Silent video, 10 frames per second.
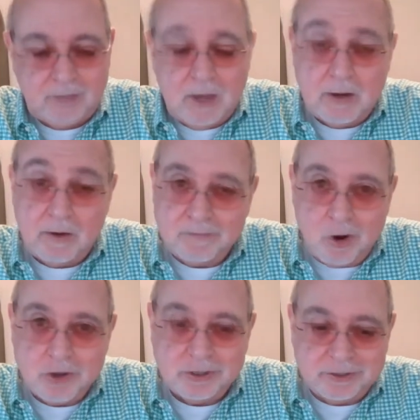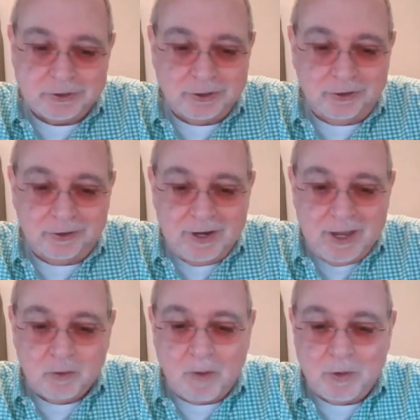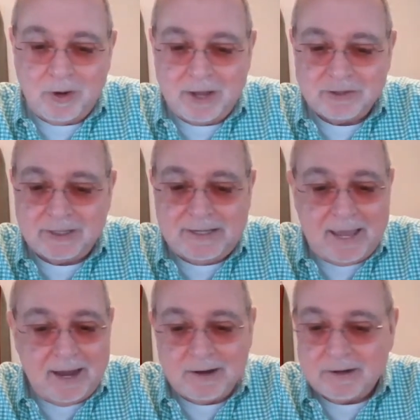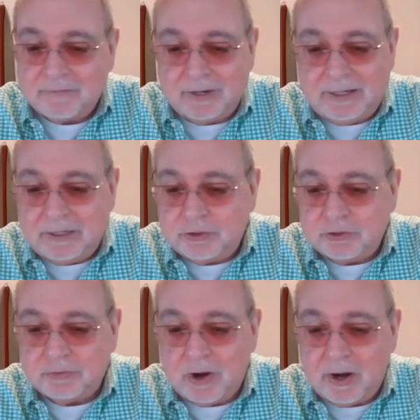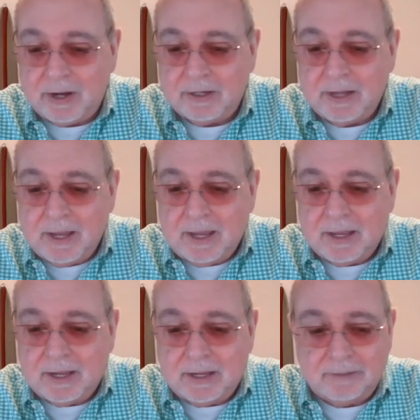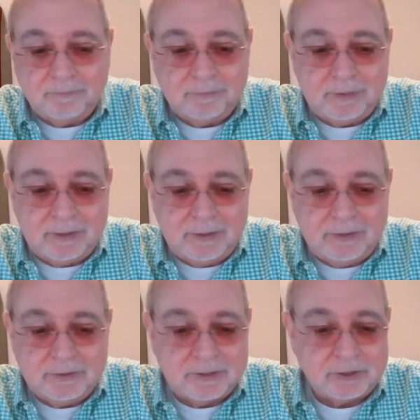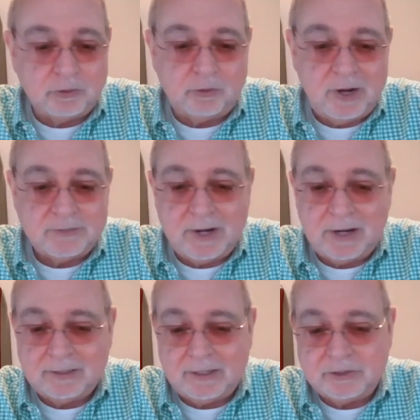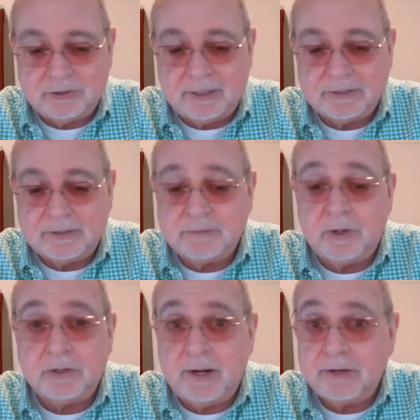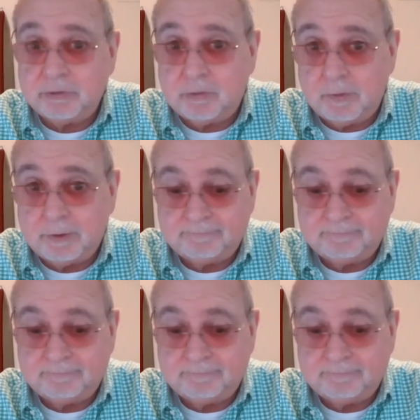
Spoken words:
Now, in March of this year, Cuomo announced that he cannot cover any issues regarding the sexual harassment allegations against his brother, Andrew Cuomo.